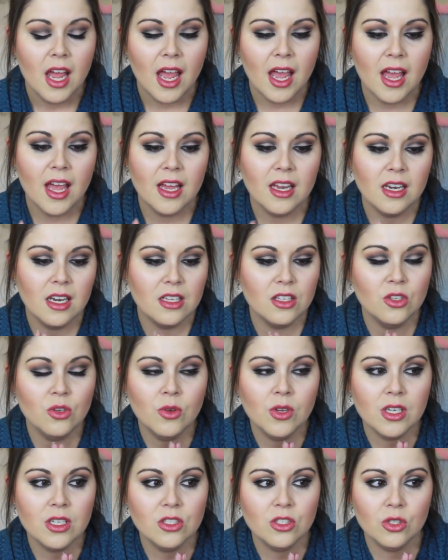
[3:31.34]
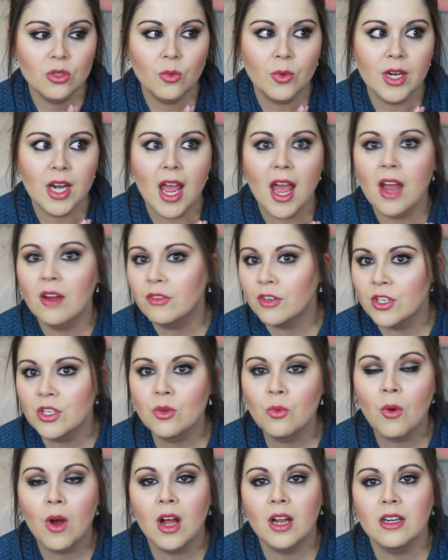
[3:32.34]
And you can do whatever
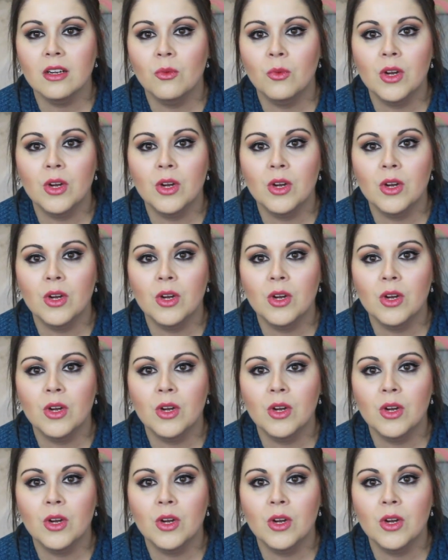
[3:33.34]
you want.